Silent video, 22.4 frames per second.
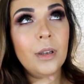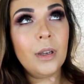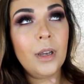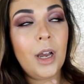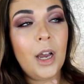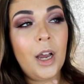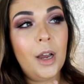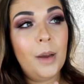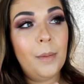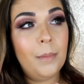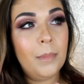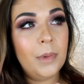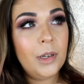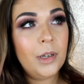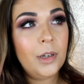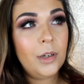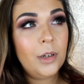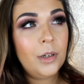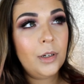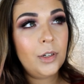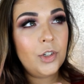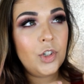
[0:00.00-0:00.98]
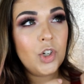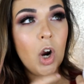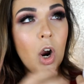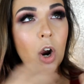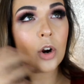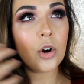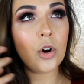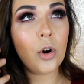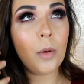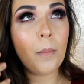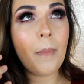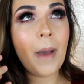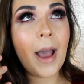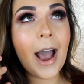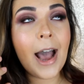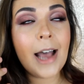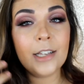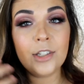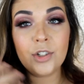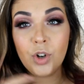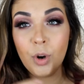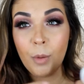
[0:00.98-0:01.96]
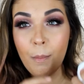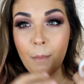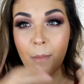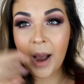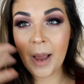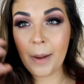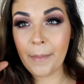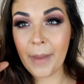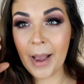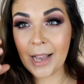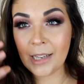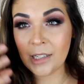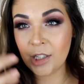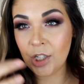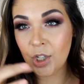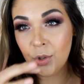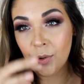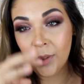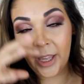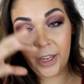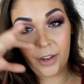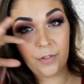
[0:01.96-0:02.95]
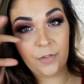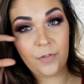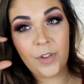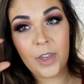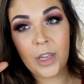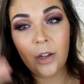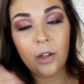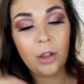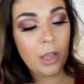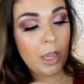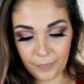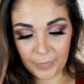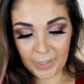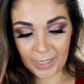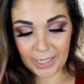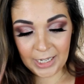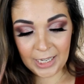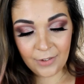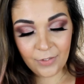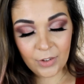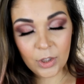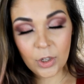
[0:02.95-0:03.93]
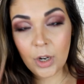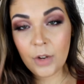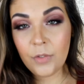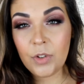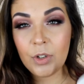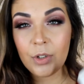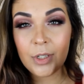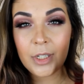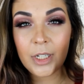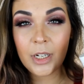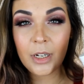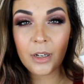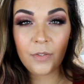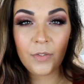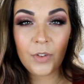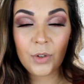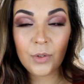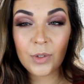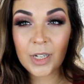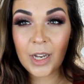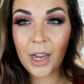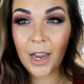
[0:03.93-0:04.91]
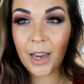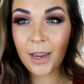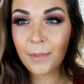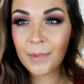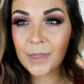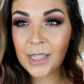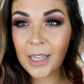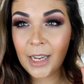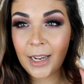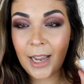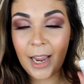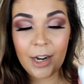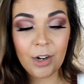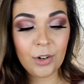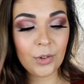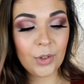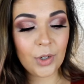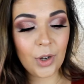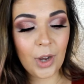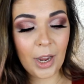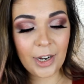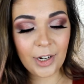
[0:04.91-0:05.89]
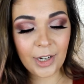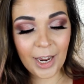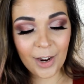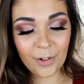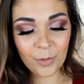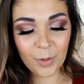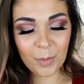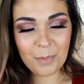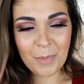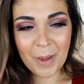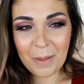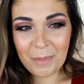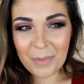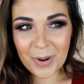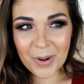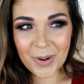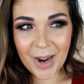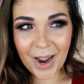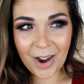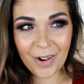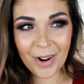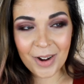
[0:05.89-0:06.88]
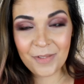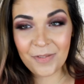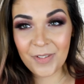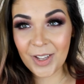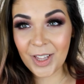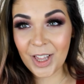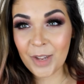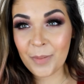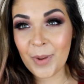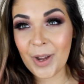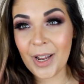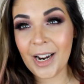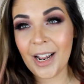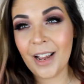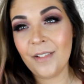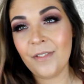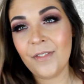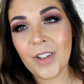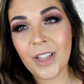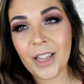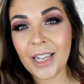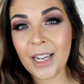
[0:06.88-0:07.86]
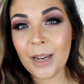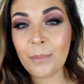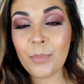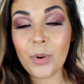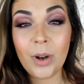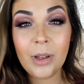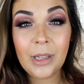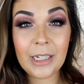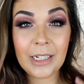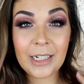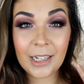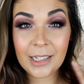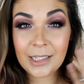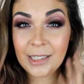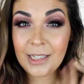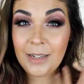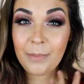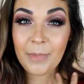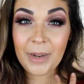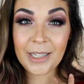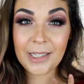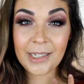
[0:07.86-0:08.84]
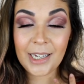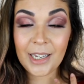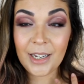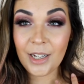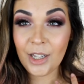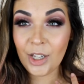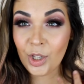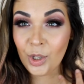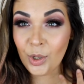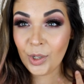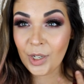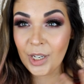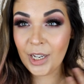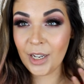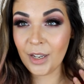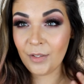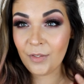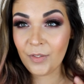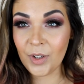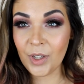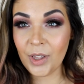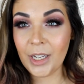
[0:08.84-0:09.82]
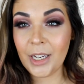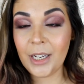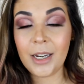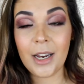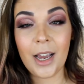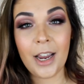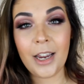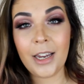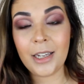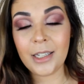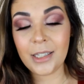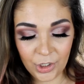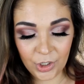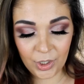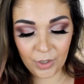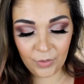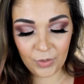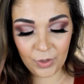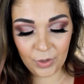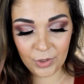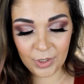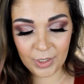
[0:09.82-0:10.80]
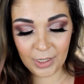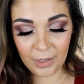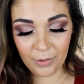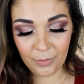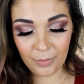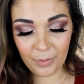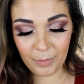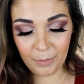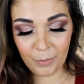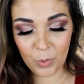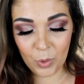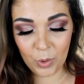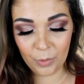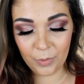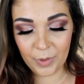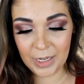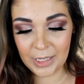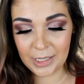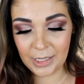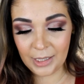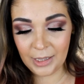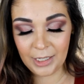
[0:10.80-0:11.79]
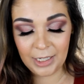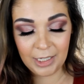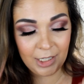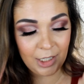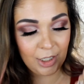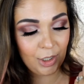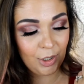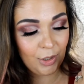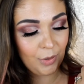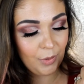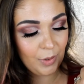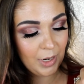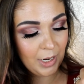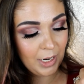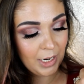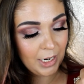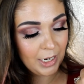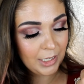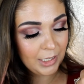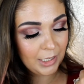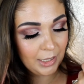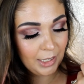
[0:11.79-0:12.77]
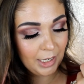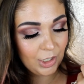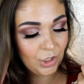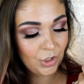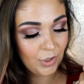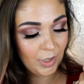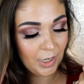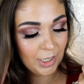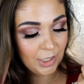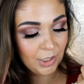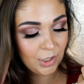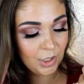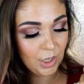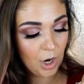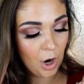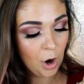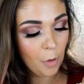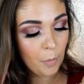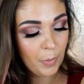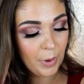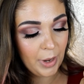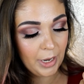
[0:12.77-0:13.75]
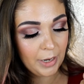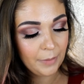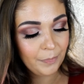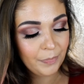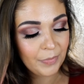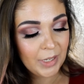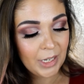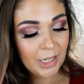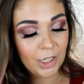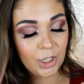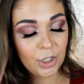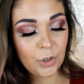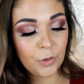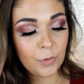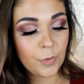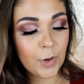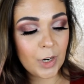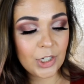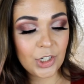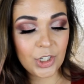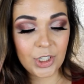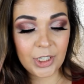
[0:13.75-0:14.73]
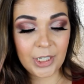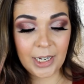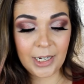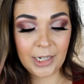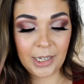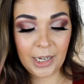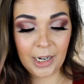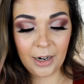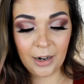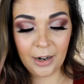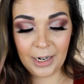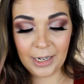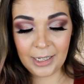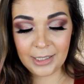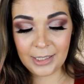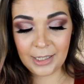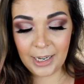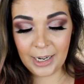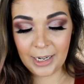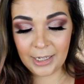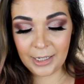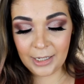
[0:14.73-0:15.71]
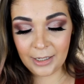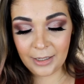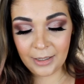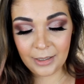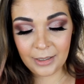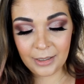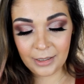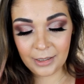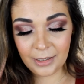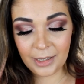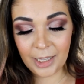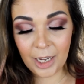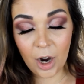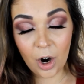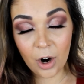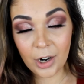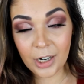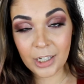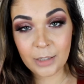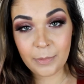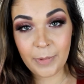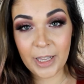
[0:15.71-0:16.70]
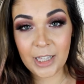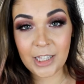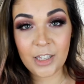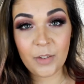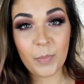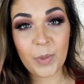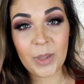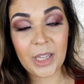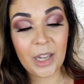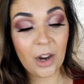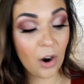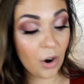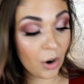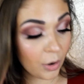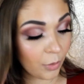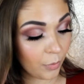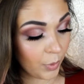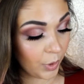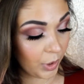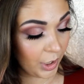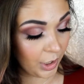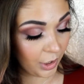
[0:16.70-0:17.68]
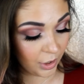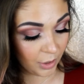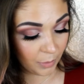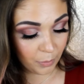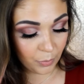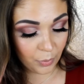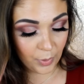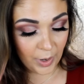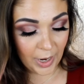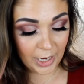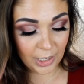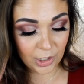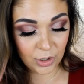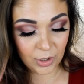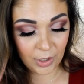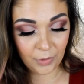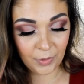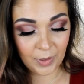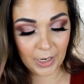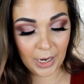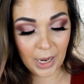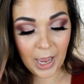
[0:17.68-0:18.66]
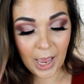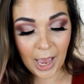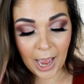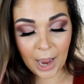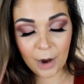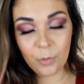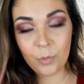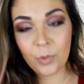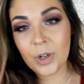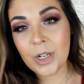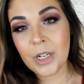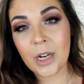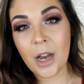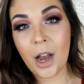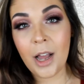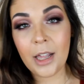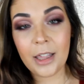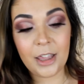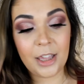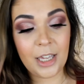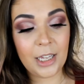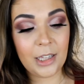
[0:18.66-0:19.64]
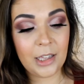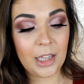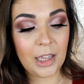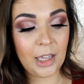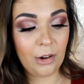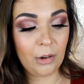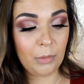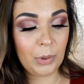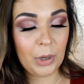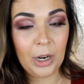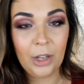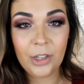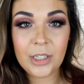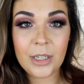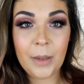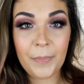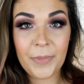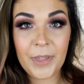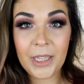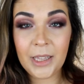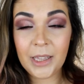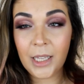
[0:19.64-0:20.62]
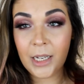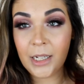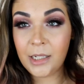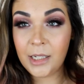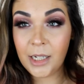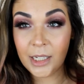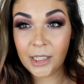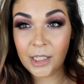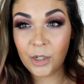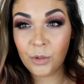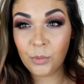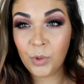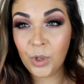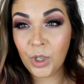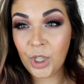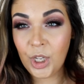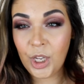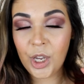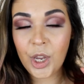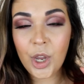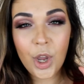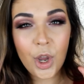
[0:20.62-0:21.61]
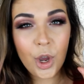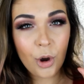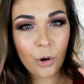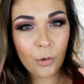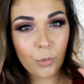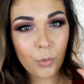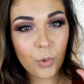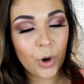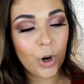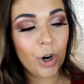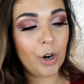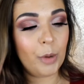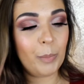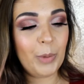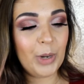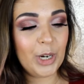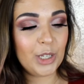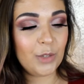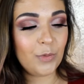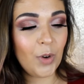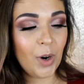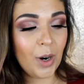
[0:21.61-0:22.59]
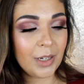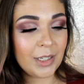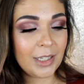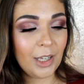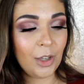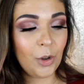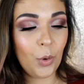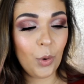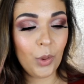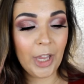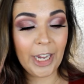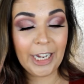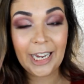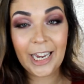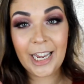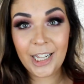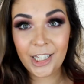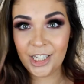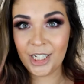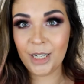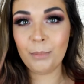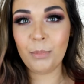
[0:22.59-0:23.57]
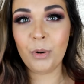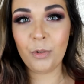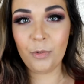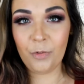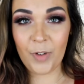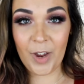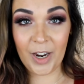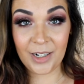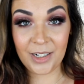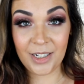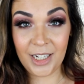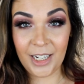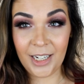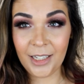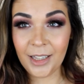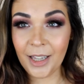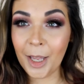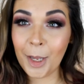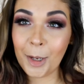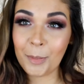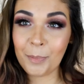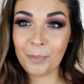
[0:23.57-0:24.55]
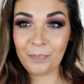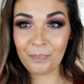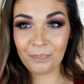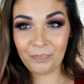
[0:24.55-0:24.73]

um charcoal mask or mud mask that you like feel. And even though I've used it a few times, like I don't know, I can't remember how I feel about it. I feel like it probably does leave my skin looking and feeling nice. I should have used it more recently to to let you guys know, but you know, Fresh skincare is like, they are expensive, but they are a really good brand. So I would I would not think that they would put out something that doesn't really work. But as far as the whole like instant perfecting, like